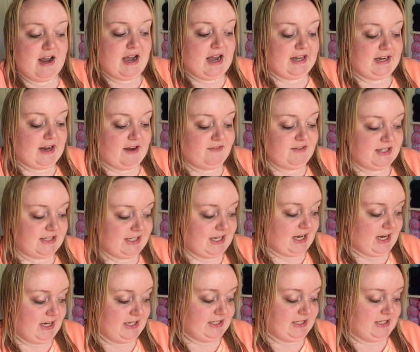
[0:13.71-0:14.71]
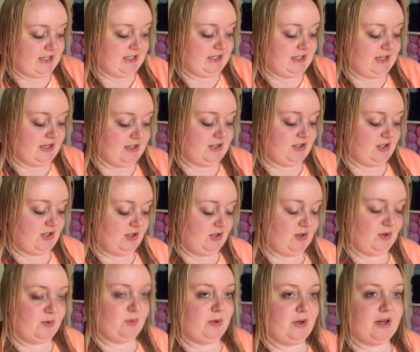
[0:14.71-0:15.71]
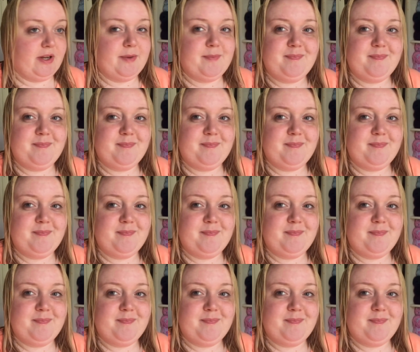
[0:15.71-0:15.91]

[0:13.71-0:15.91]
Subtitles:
and I've decided to